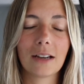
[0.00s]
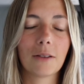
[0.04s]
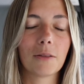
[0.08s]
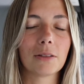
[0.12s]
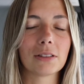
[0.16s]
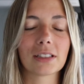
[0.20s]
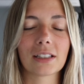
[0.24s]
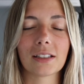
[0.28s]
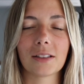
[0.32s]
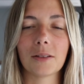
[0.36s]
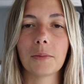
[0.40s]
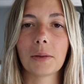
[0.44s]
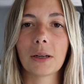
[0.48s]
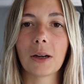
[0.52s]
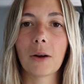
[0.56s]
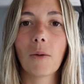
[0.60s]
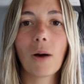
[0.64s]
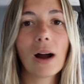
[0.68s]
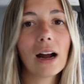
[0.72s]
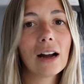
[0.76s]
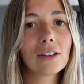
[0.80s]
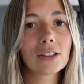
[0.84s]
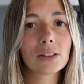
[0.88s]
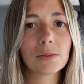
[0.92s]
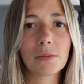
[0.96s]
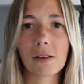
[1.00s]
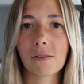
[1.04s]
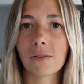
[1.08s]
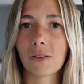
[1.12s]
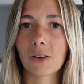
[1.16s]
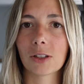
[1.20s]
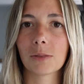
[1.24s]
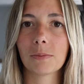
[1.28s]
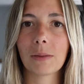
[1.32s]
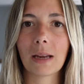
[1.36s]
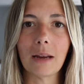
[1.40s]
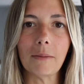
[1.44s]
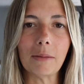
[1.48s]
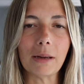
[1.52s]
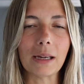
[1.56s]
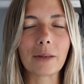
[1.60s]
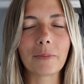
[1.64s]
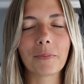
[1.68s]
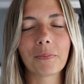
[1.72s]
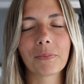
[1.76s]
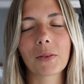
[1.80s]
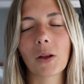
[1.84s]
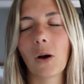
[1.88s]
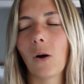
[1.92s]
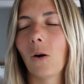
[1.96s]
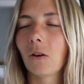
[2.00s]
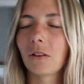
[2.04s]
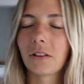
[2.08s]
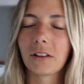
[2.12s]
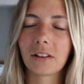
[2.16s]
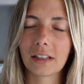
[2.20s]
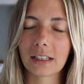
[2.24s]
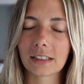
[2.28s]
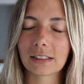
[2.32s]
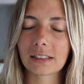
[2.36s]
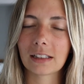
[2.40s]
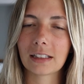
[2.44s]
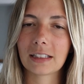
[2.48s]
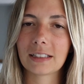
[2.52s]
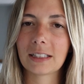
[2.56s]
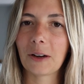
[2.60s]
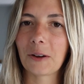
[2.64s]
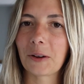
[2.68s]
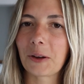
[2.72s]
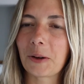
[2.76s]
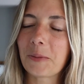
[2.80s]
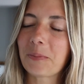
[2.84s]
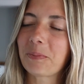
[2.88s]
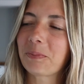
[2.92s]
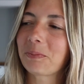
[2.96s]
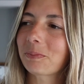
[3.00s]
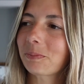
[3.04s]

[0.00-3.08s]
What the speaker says: It was going to be a while. It's my first baby, all the things that they tell you.